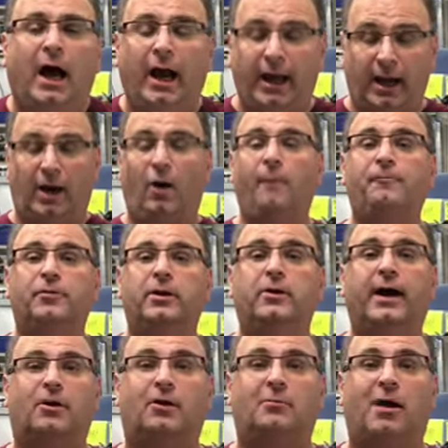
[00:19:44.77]
Hopefully you
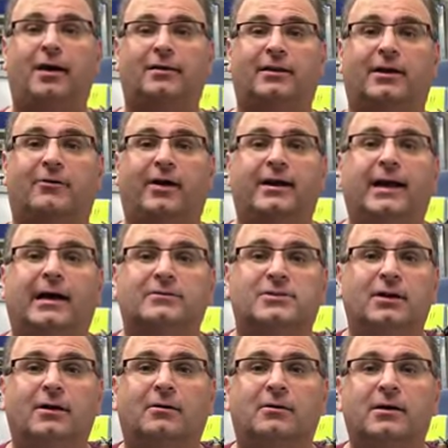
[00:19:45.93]
guys are modeling right now
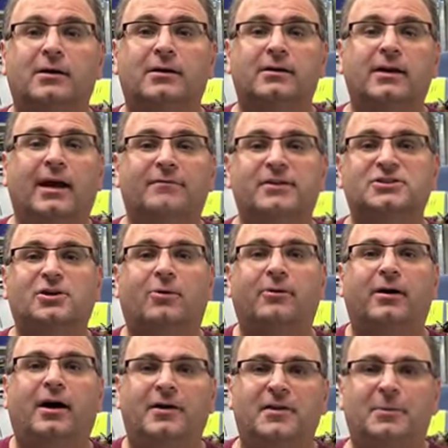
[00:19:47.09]
too. Do you have this going
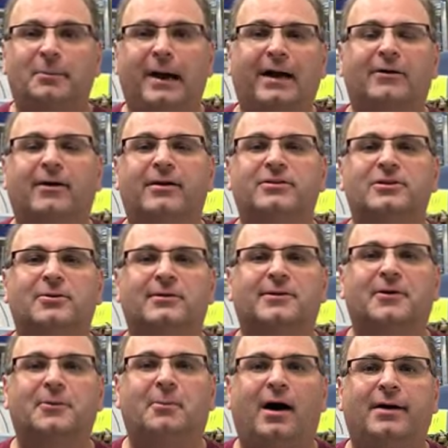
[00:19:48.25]
on in the background and doing a
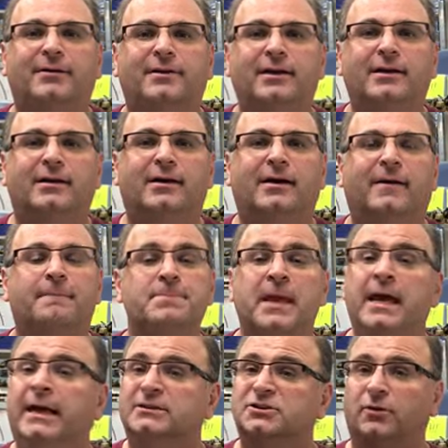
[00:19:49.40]
little modeling?
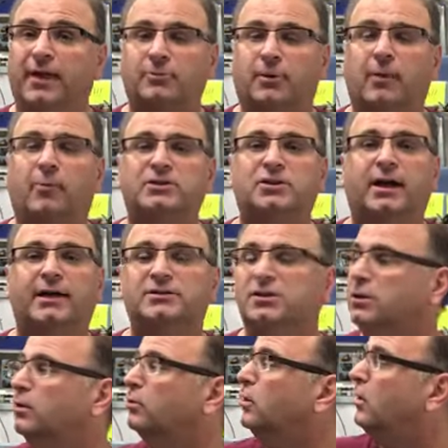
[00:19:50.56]
So that's what I want you guys to do.
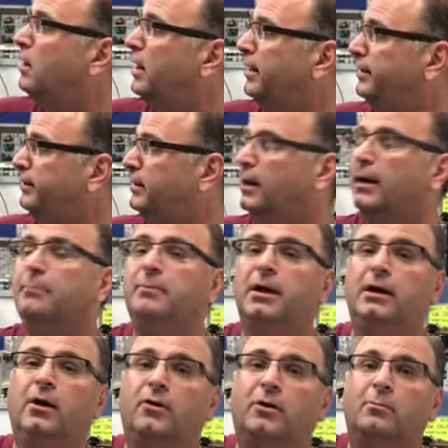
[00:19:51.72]
Go on Mediocre
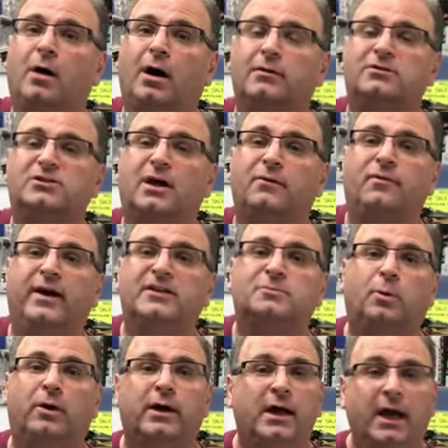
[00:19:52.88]
Modelers on Facebook.
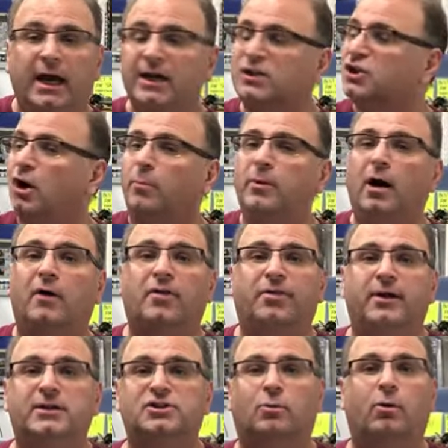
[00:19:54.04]
Show me all the things
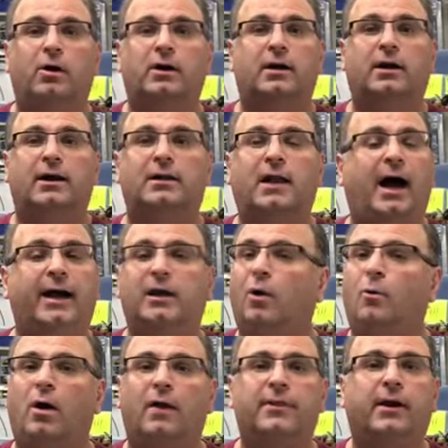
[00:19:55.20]
you're working on. I go
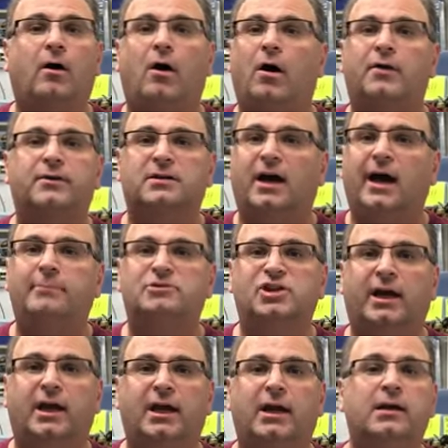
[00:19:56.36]
on there all the time, check
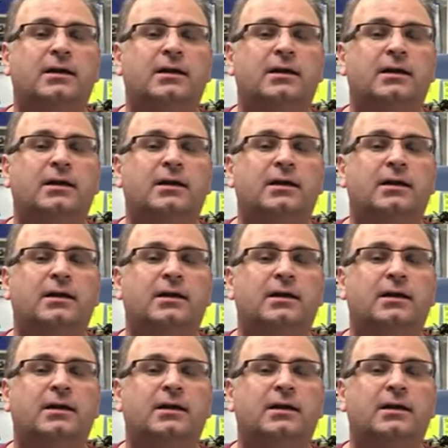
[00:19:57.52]
in.